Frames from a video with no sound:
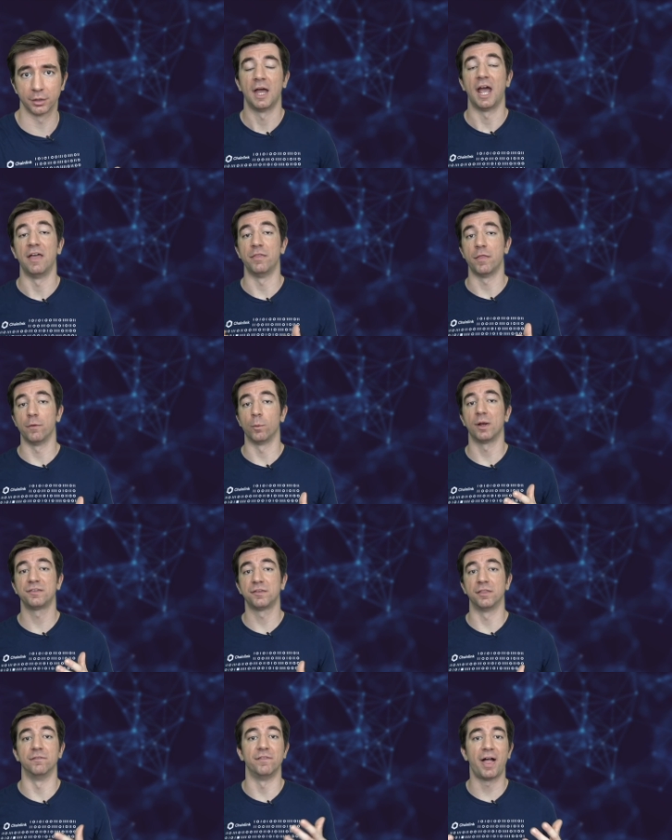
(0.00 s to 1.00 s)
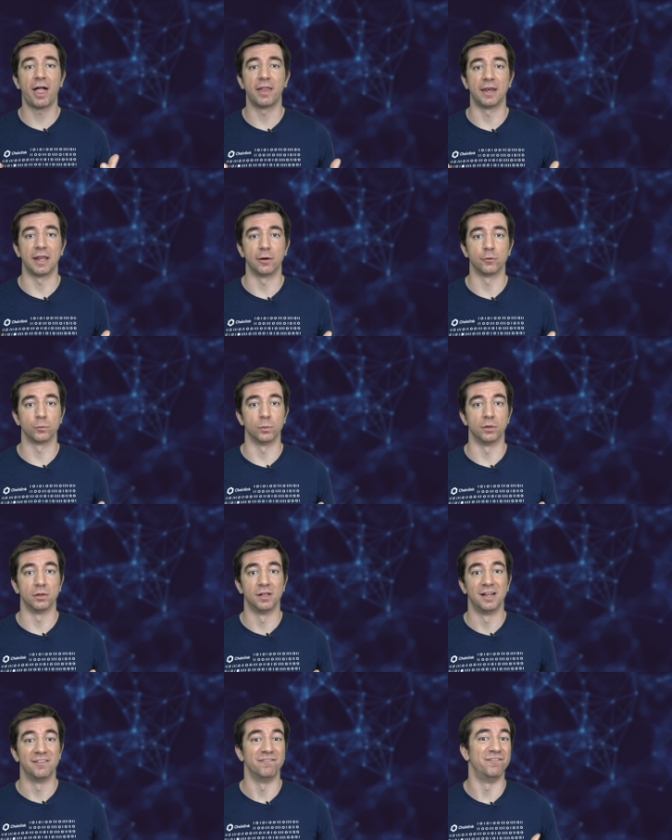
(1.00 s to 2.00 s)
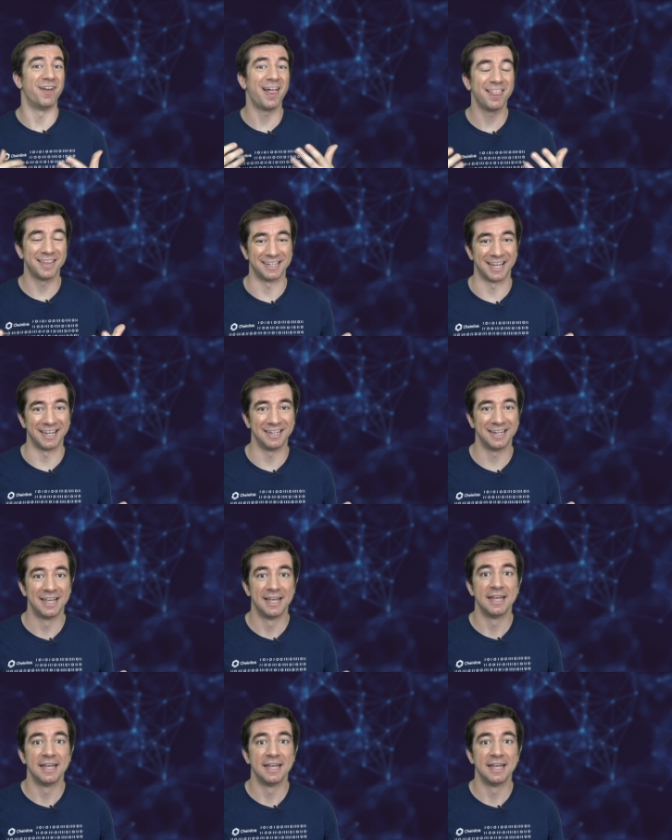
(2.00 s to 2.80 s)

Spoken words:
And then the rest of the validators will validate